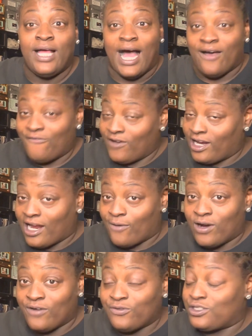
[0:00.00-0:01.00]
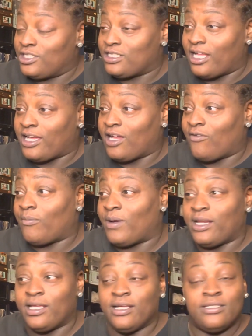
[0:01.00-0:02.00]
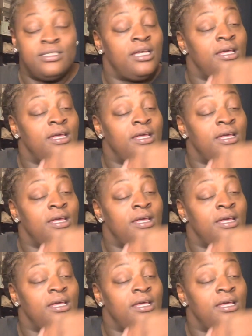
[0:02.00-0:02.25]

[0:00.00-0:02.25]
I fill out raffles just like everybody else.